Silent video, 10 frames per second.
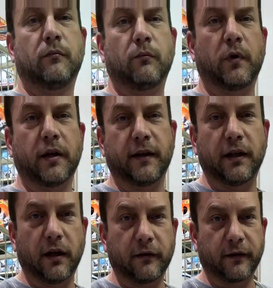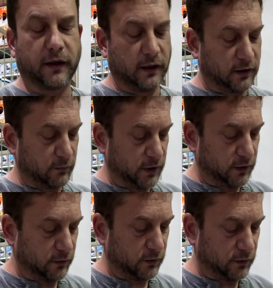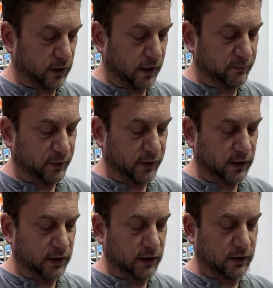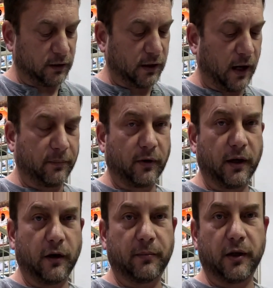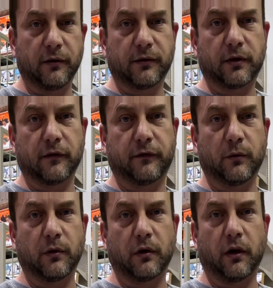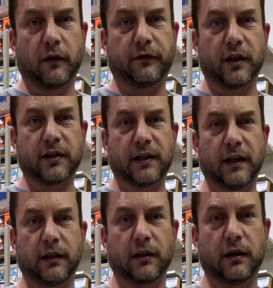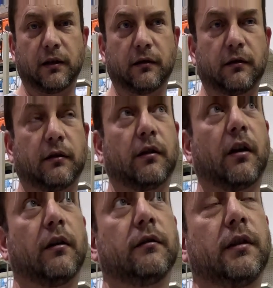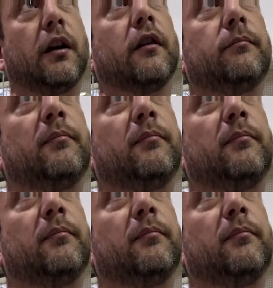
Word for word: One of the other things that we do is I put in copper elbows for our flush tank, or our, yeah, our